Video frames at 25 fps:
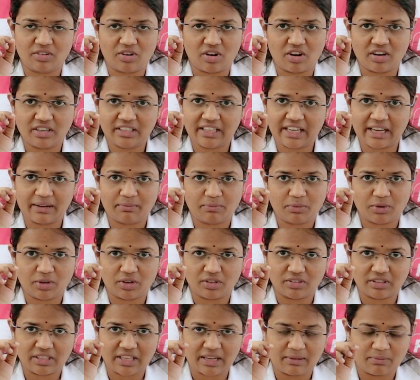not kept
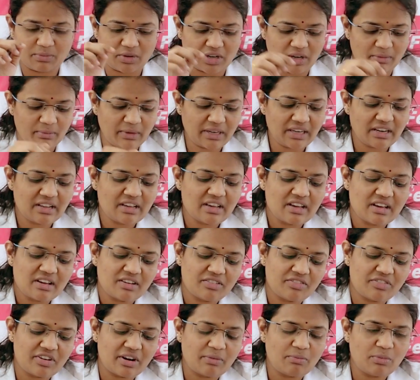on the abdomen
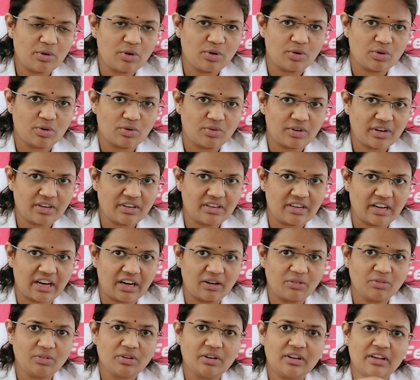from lower
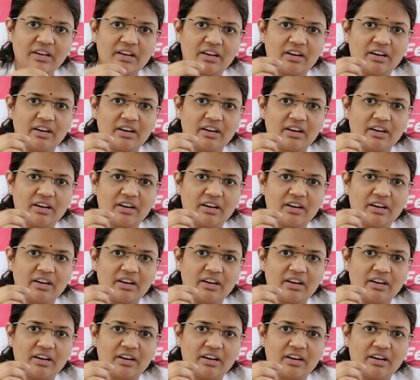down